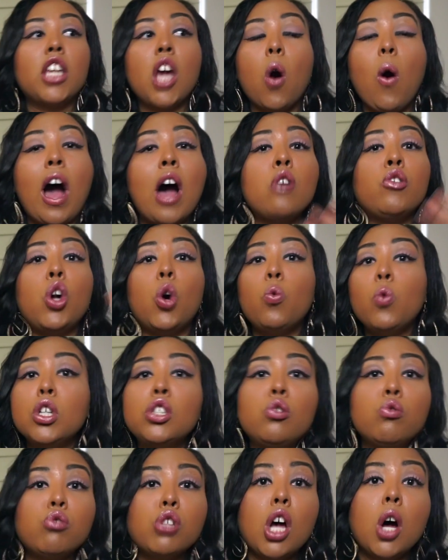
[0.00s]
yo, I don't know
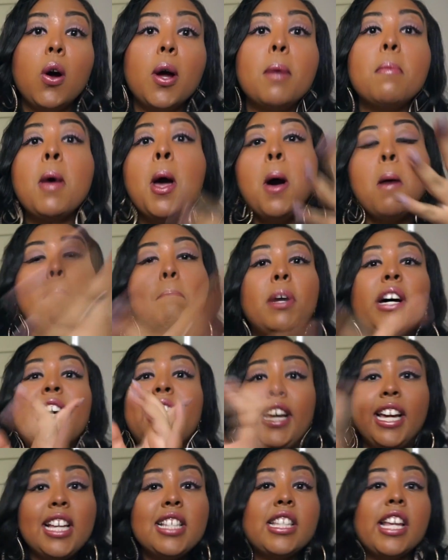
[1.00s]
what you told him,
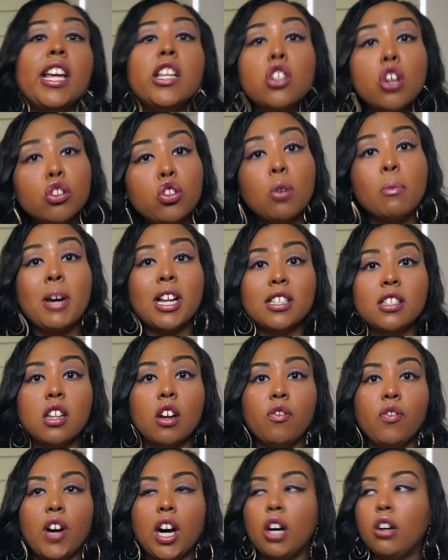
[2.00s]
but he said he's gonna throw my
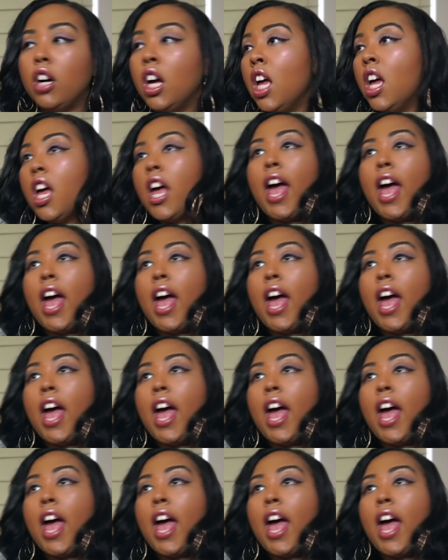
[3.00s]
stuff out.